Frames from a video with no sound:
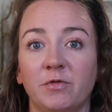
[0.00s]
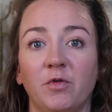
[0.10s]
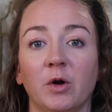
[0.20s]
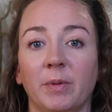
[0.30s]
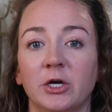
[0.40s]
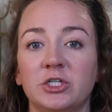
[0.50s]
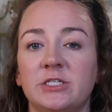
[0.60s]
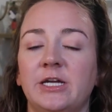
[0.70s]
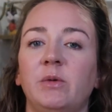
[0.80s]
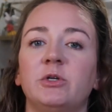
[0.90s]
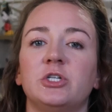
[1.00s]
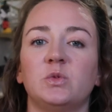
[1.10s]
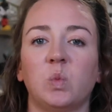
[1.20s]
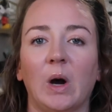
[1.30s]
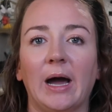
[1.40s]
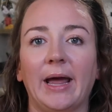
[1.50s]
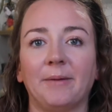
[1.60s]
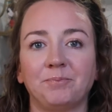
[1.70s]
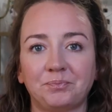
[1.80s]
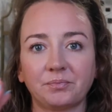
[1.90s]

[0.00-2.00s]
before purchasing, which is why